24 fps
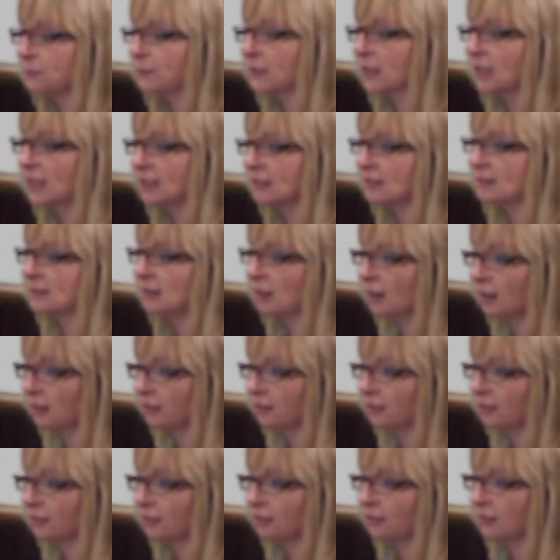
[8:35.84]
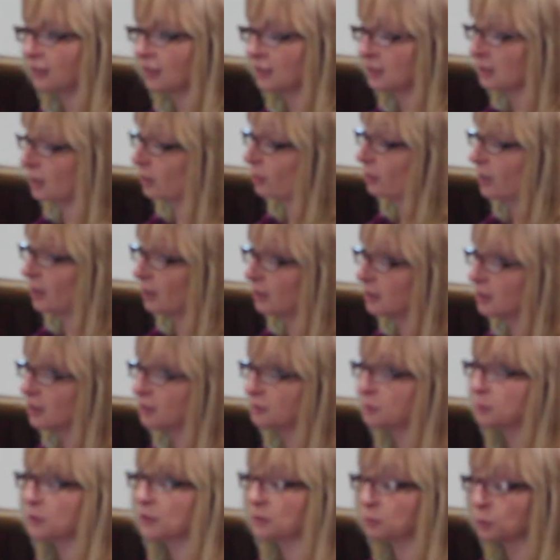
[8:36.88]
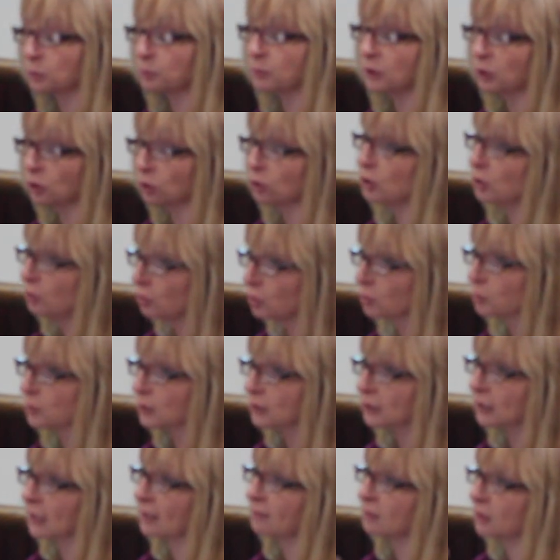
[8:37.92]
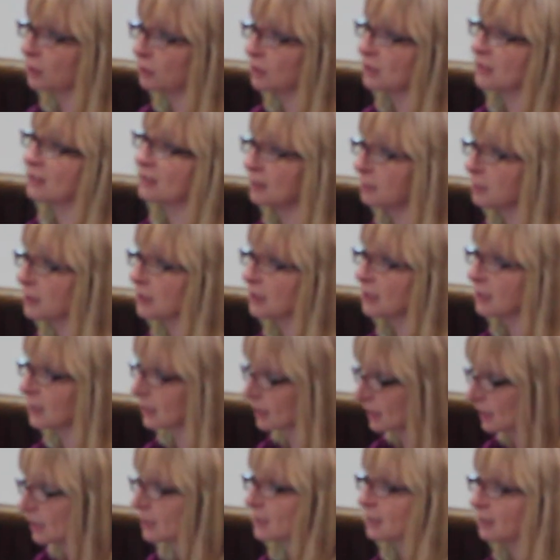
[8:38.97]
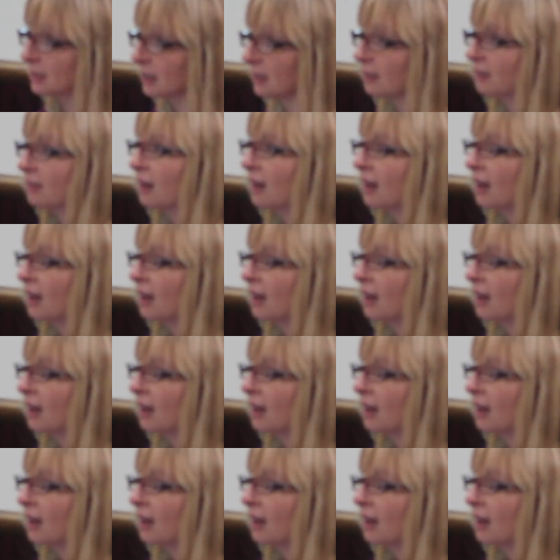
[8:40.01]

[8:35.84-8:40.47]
It's not unheard of, but it would be unusual to have a utility bill in excess of that.